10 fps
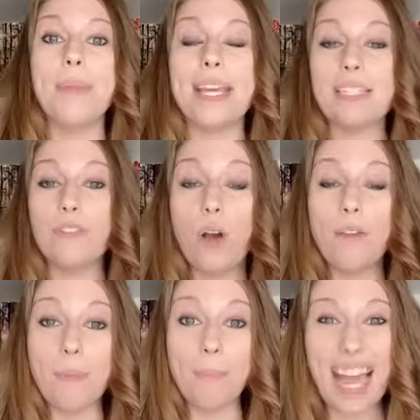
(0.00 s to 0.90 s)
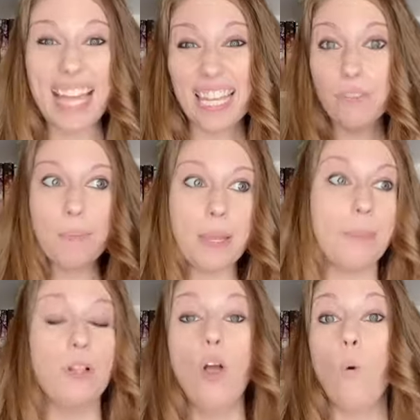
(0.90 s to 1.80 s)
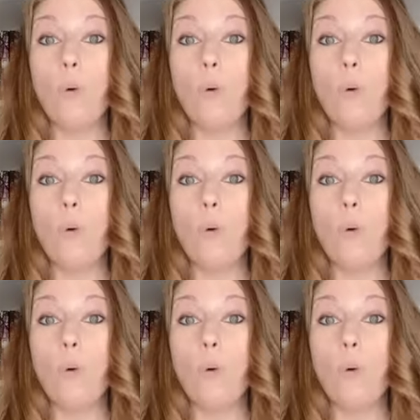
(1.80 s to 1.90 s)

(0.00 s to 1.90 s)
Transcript: because if you don't have a buy link for people,